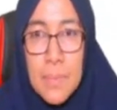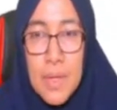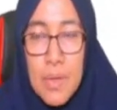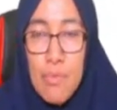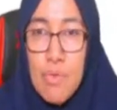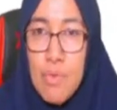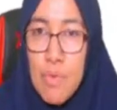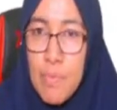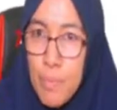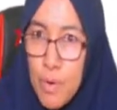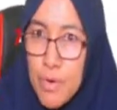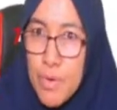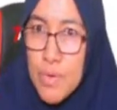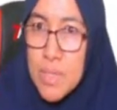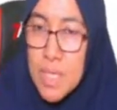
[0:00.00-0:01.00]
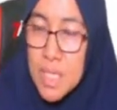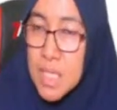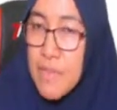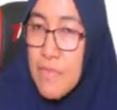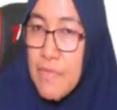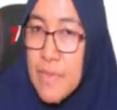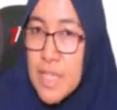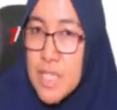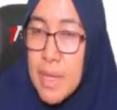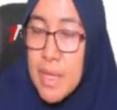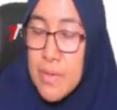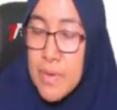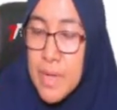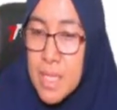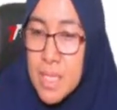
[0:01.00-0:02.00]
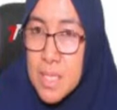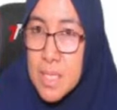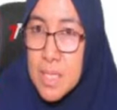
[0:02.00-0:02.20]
We will produce the stiffness matrix.